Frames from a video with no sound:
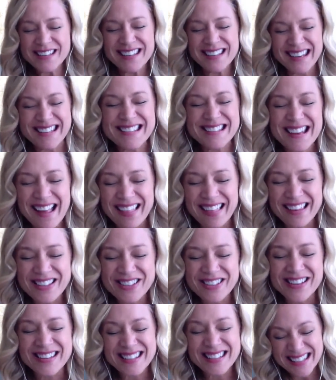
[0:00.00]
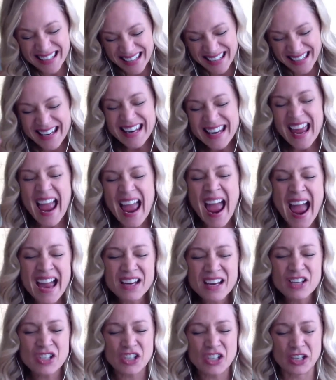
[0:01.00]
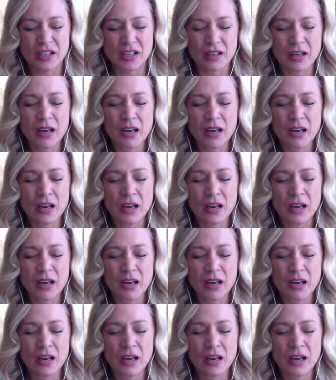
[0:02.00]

intelligence in action.